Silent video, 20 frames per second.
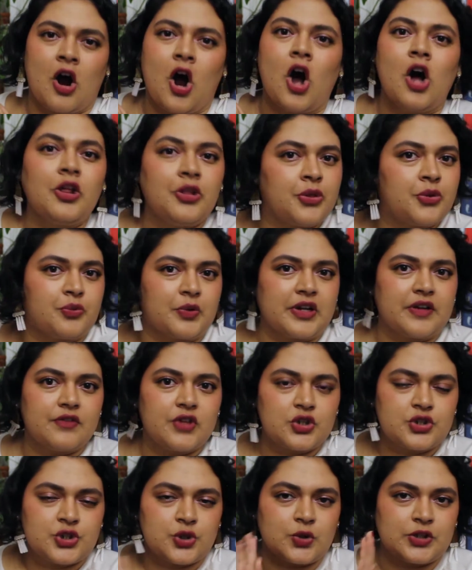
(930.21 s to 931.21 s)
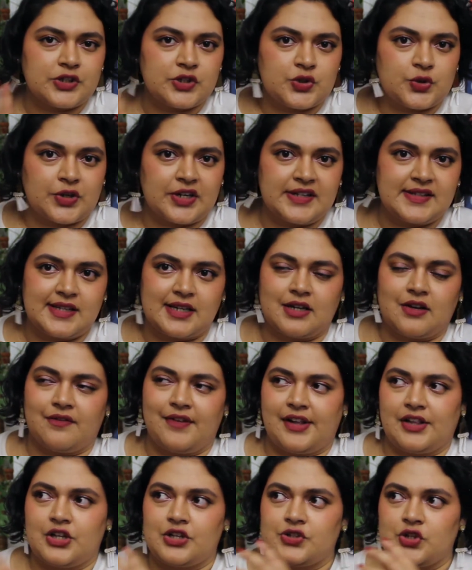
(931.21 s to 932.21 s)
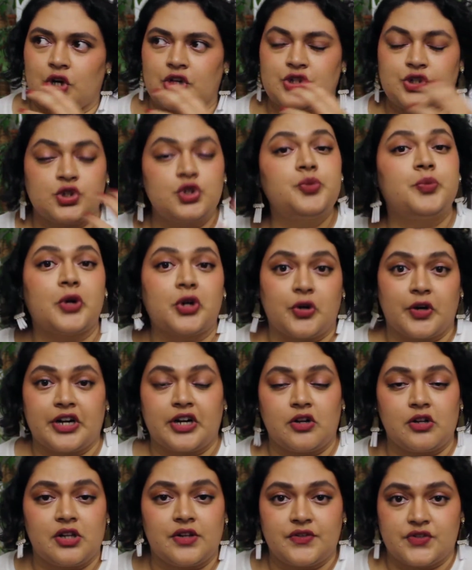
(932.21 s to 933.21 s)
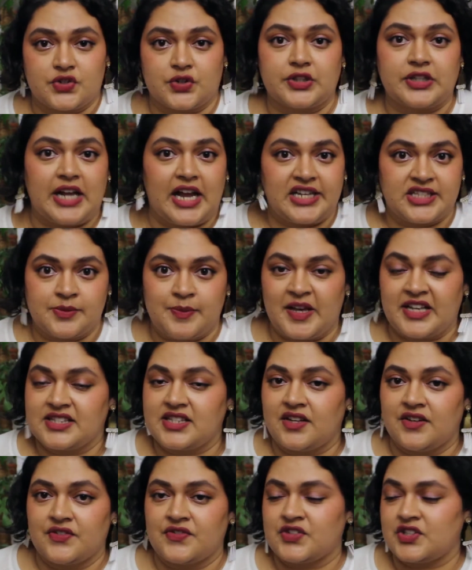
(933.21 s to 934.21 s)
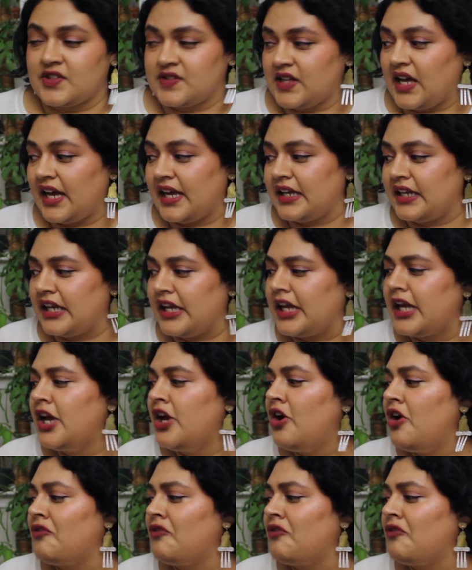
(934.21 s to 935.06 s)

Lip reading: All three of those short stories and novellas are super critical of certain aspects of society.